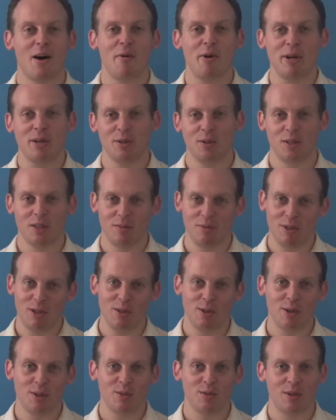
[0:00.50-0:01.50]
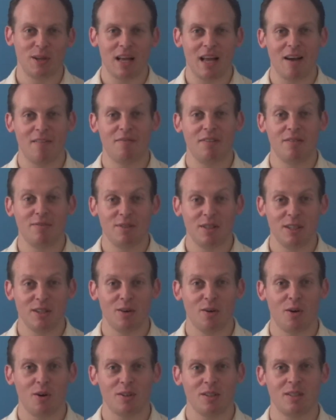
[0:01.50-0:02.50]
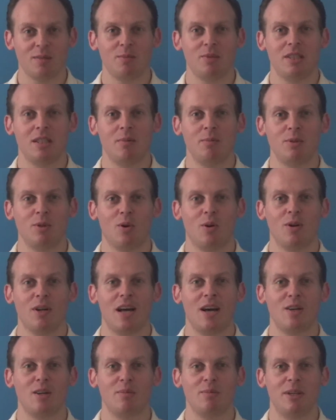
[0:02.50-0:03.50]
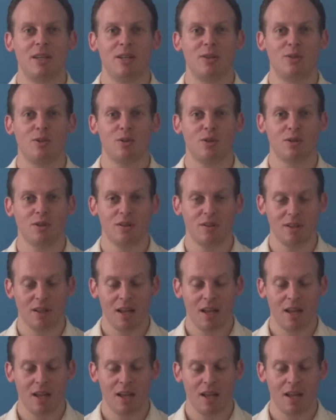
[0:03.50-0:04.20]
how are you? This video is going to have 15 awesome tips on how to make your